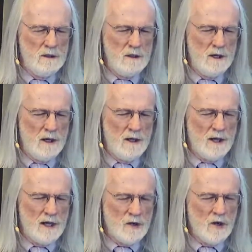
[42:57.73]
And in
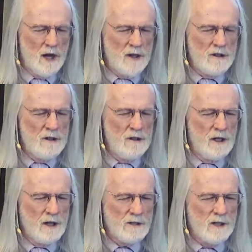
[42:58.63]
that gratitude,
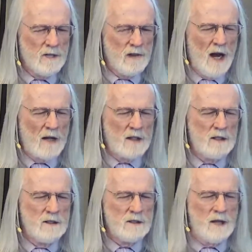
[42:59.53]
let us come back to
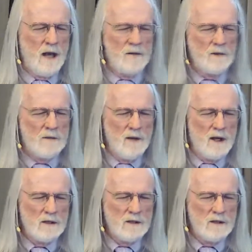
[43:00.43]
this time and space,